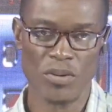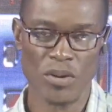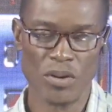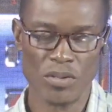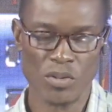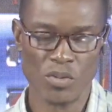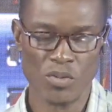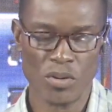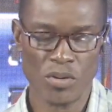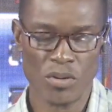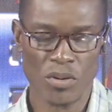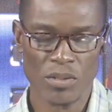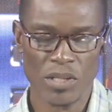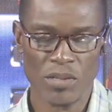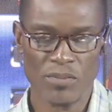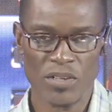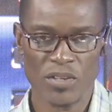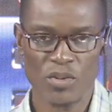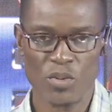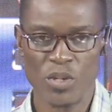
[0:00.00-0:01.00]
All the World Cup
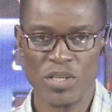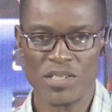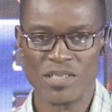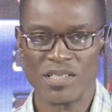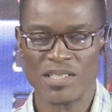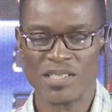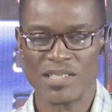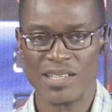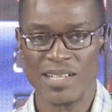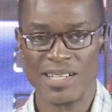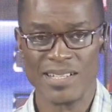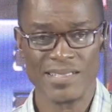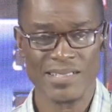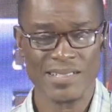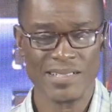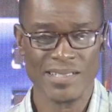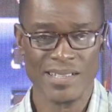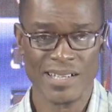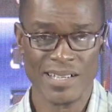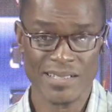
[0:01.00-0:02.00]
they've been going since
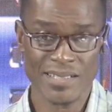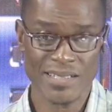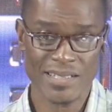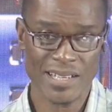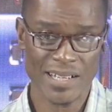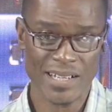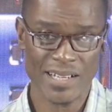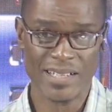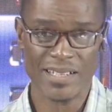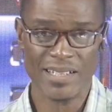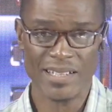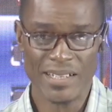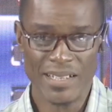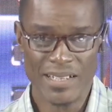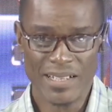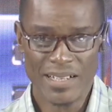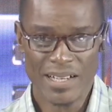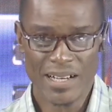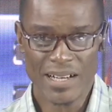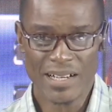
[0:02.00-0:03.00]
1999.
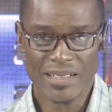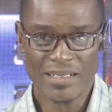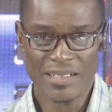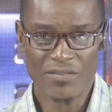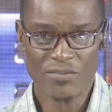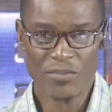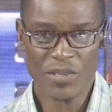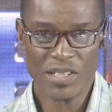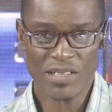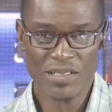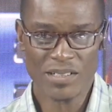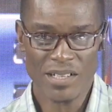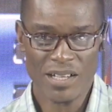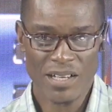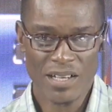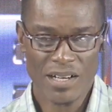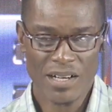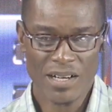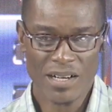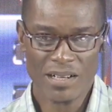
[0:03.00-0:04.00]
Uh, they've been,
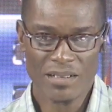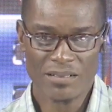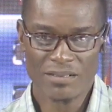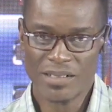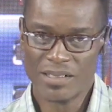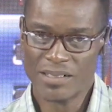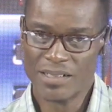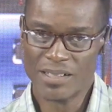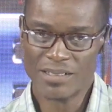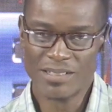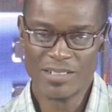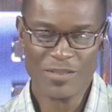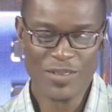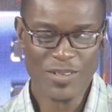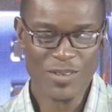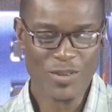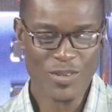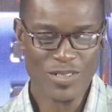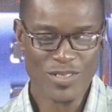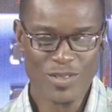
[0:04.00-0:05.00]
uh, rather, they've
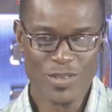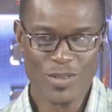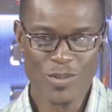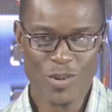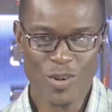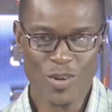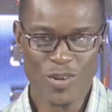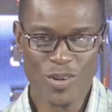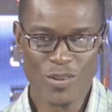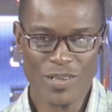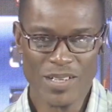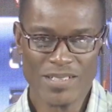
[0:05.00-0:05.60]
been going to the World Cup.